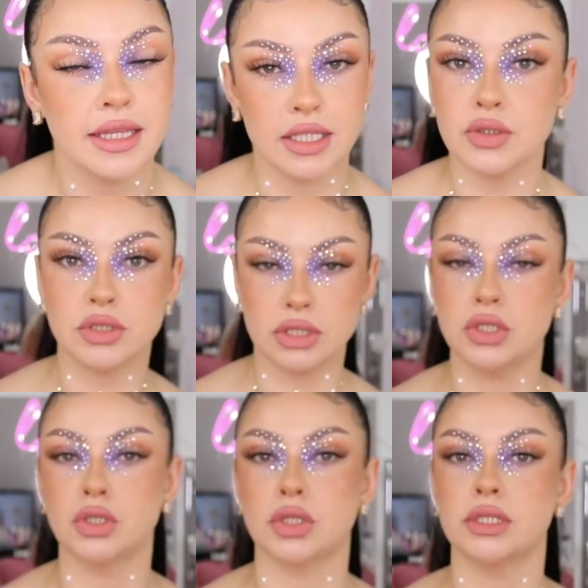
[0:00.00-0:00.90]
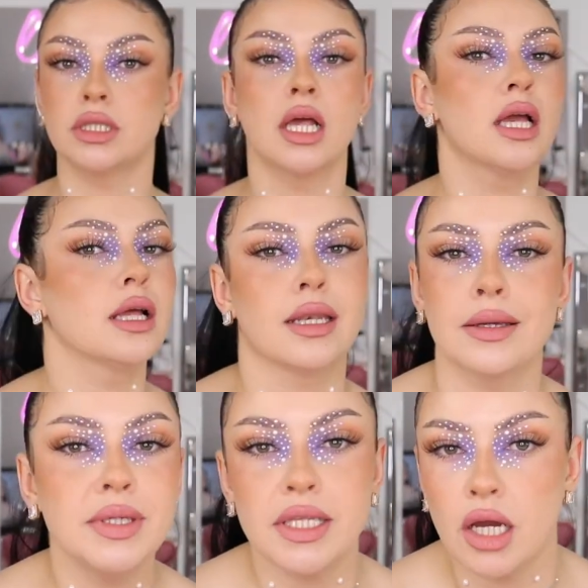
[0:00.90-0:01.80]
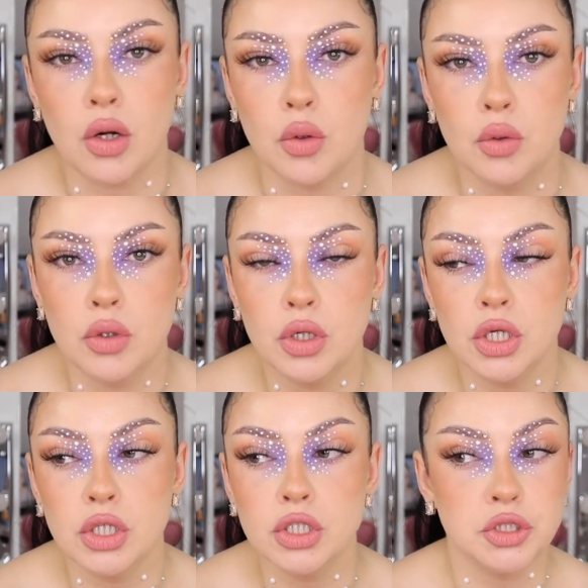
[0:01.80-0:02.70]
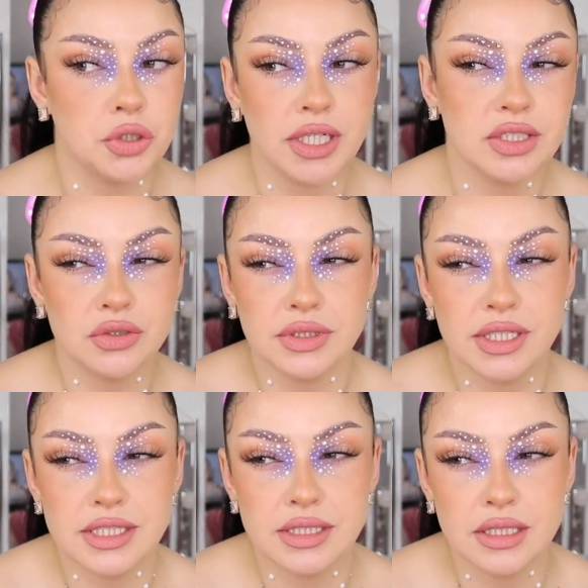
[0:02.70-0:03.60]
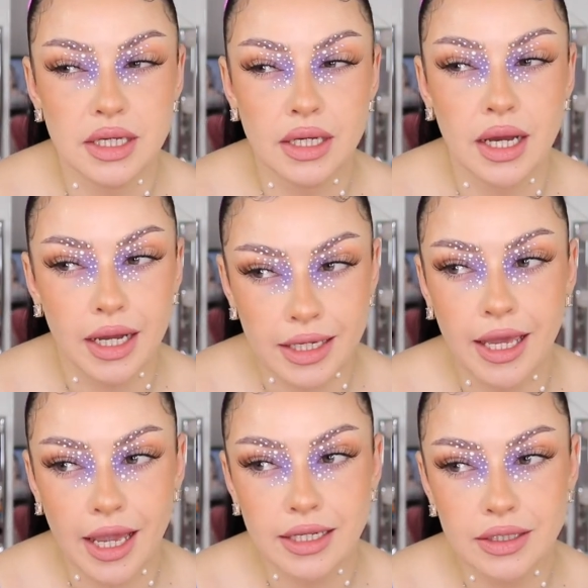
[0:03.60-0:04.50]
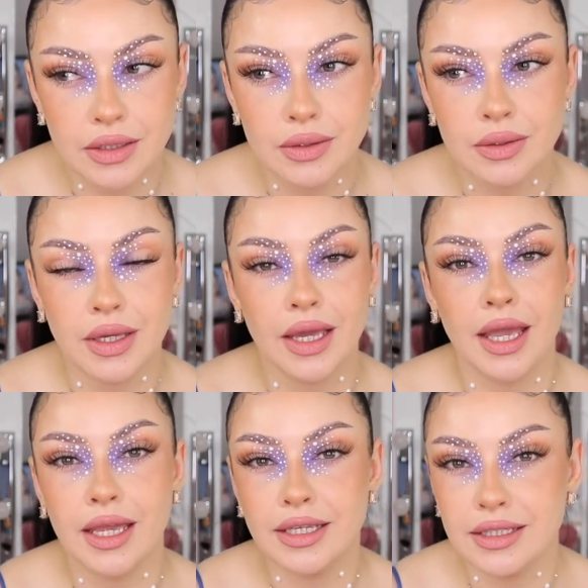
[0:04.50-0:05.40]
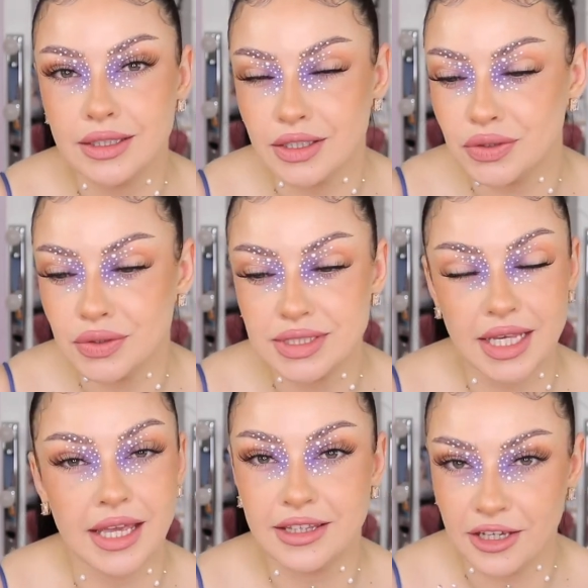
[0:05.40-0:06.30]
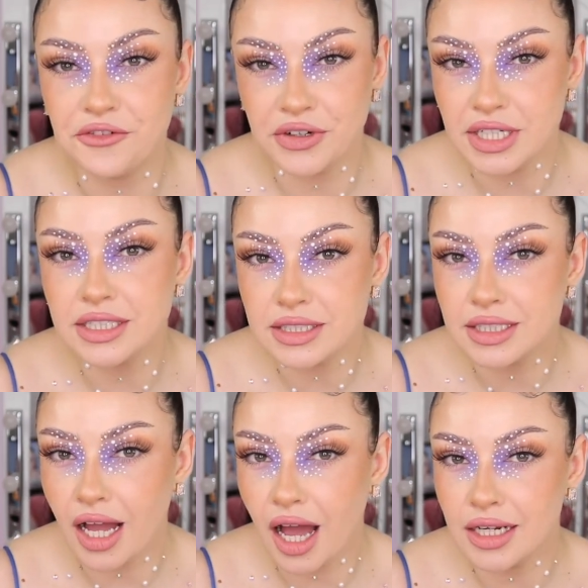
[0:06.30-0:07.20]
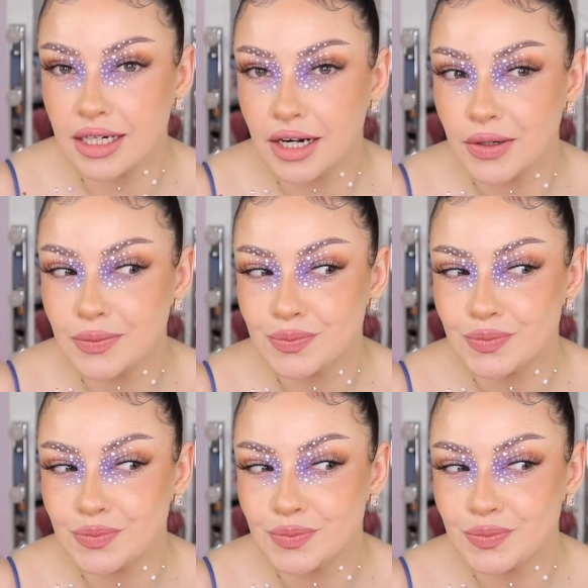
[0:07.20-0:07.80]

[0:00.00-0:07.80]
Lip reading: It looks good. Let me know. Should I do this again and use a different color?